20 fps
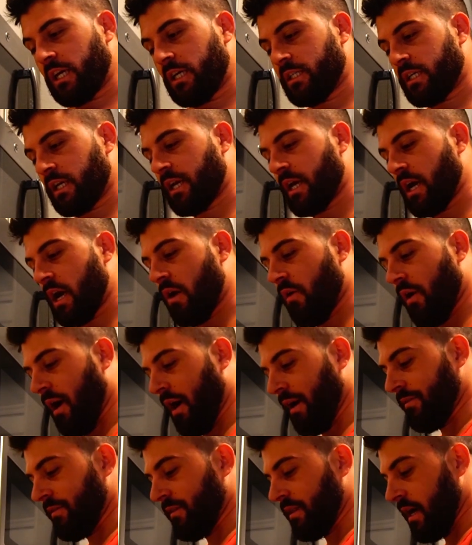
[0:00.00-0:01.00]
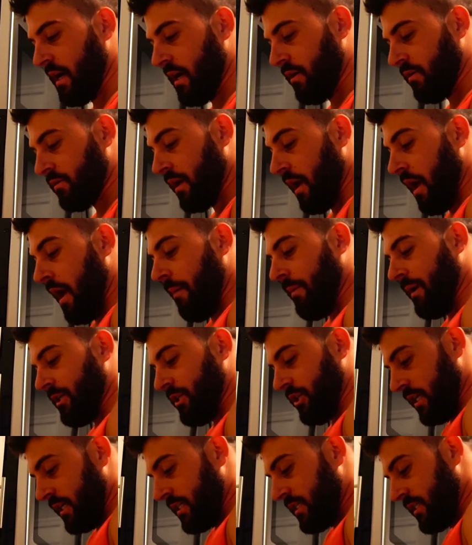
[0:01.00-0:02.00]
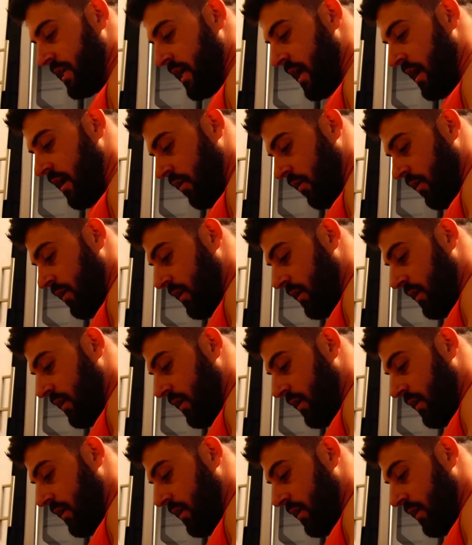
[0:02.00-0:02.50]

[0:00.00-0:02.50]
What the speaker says: good to go on those. But just know,